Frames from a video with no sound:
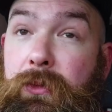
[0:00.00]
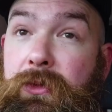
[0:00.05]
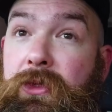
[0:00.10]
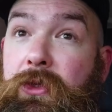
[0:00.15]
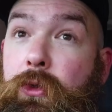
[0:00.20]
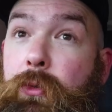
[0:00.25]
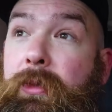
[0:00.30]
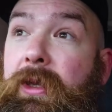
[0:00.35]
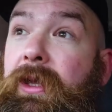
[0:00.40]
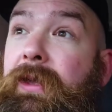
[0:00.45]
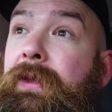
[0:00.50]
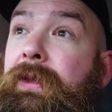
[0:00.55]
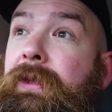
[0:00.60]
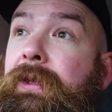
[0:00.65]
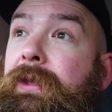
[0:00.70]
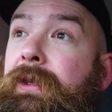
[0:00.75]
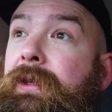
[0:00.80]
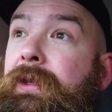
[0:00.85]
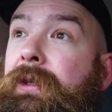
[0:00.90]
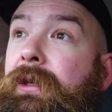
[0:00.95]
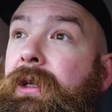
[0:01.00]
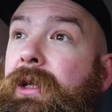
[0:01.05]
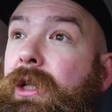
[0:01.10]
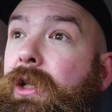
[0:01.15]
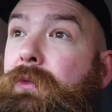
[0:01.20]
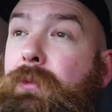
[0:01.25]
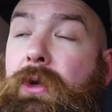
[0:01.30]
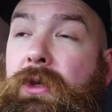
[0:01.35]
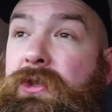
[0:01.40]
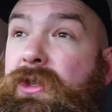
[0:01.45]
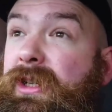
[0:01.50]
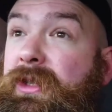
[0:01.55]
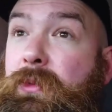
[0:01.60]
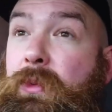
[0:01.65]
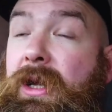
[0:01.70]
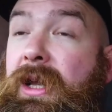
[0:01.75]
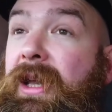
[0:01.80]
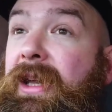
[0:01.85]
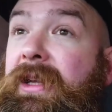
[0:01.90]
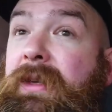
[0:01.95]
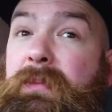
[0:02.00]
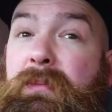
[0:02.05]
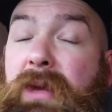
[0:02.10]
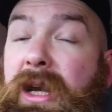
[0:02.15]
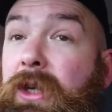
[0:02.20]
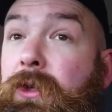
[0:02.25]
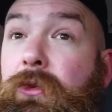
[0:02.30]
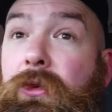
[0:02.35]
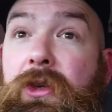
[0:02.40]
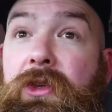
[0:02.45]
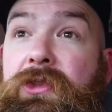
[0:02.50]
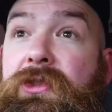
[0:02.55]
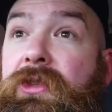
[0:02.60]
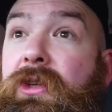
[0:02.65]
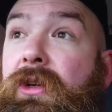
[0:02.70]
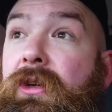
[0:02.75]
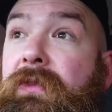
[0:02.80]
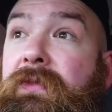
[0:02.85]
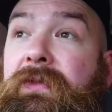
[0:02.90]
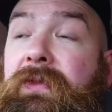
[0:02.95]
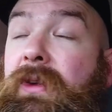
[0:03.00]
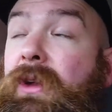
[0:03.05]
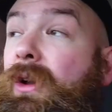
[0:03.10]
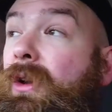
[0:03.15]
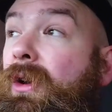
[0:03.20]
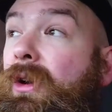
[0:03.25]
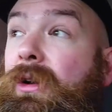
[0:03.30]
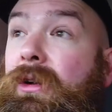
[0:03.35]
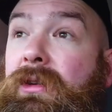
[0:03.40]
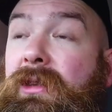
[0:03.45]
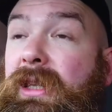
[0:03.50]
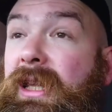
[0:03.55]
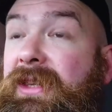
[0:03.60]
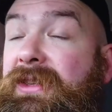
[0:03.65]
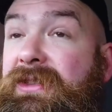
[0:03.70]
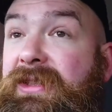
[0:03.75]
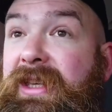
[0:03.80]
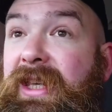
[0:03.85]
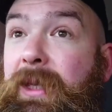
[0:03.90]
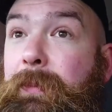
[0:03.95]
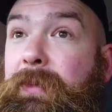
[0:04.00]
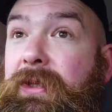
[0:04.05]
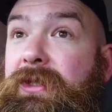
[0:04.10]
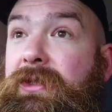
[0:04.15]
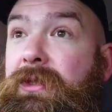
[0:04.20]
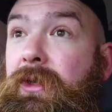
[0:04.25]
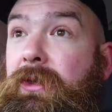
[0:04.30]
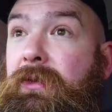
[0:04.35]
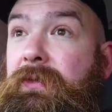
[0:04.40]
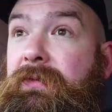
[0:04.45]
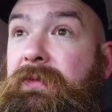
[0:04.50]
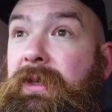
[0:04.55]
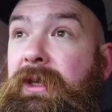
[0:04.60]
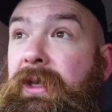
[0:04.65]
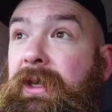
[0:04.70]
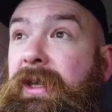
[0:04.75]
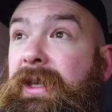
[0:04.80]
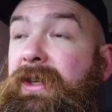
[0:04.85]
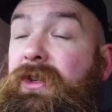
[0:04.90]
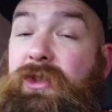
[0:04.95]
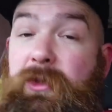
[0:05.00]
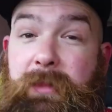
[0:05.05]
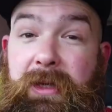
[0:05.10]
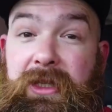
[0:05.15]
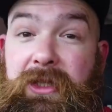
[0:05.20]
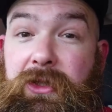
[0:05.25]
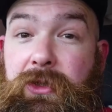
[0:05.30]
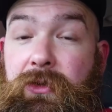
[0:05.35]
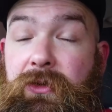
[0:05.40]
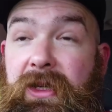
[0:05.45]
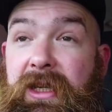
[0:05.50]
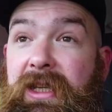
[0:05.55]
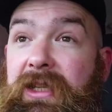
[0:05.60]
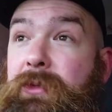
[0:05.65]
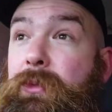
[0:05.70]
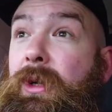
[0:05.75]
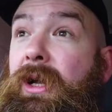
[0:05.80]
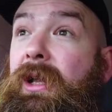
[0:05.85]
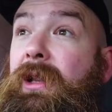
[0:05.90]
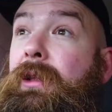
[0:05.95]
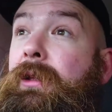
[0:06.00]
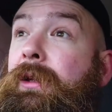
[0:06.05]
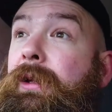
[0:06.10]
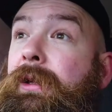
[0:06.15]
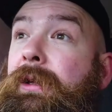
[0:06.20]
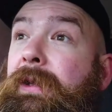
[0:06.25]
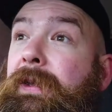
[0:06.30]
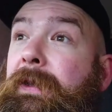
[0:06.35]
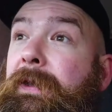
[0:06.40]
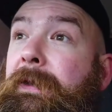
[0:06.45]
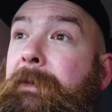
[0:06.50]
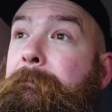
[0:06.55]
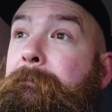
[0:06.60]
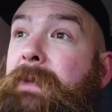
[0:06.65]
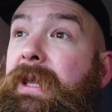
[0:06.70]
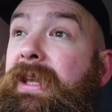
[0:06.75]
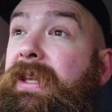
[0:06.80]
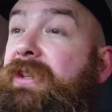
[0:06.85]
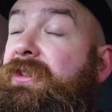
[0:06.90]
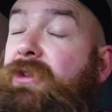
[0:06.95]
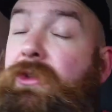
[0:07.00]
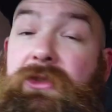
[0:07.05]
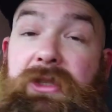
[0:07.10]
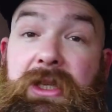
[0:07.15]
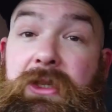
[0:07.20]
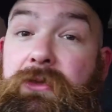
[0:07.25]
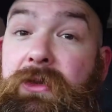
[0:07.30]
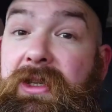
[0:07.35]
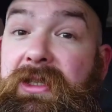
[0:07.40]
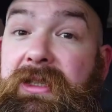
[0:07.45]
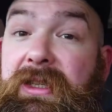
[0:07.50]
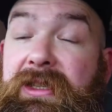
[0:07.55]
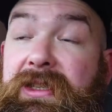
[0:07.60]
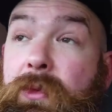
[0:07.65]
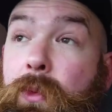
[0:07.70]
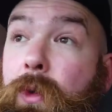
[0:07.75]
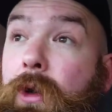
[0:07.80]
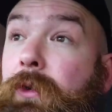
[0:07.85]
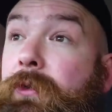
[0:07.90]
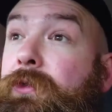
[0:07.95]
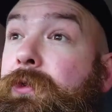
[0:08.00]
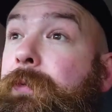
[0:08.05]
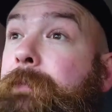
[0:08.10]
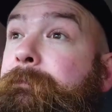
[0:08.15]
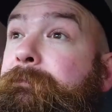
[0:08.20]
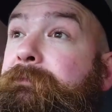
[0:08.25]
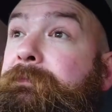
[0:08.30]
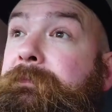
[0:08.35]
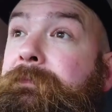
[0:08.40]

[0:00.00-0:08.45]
YouTuber. I love watching his work, macro stuff or landscapey stuff. He does a bit of street as well. He's just interesting to watch.